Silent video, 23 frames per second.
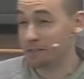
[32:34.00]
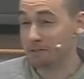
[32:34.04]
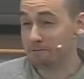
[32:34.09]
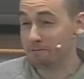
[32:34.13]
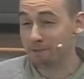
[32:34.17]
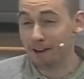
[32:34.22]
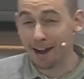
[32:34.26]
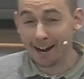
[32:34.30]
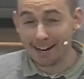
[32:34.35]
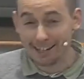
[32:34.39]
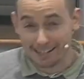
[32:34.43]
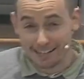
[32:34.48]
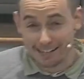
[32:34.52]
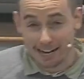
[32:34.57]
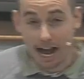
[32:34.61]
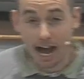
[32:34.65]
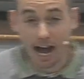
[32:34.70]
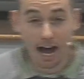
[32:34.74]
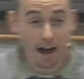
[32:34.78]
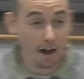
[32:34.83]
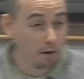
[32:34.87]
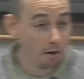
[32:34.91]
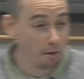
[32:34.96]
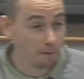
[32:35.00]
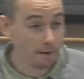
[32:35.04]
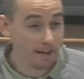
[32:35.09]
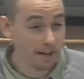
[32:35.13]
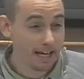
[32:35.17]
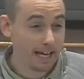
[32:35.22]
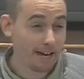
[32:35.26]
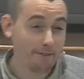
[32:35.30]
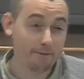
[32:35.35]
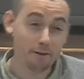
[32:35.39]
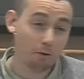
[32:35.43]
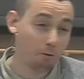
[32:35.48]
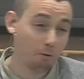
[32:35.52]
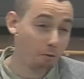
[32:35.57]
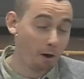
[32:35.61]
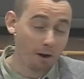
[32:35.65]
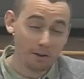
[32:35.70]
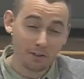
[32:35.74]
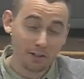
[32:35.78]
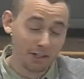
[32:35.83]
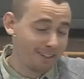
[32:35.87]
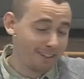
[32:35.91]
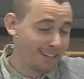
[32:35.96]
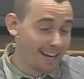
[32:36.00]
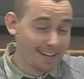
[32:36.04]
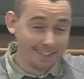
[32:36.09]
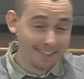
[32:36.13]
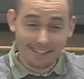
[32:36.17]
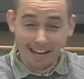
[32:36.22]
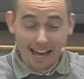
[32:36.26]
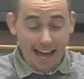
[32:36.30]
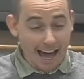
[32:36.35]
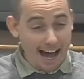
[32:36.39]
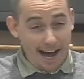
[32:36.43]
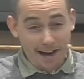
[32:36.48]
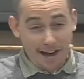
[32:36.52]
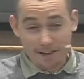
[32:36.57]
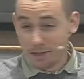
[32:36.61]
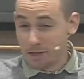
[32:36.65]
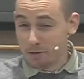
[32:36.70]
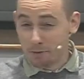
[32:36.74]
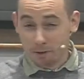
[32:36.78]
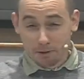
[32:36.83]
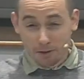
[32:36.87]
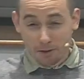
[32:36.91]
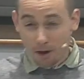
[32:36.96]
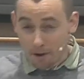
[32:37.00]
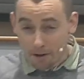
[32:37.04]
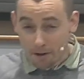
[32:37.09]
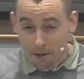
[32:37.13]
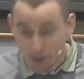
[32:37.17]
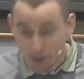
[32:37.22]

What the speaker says: you right now, if you're watching this and you are not a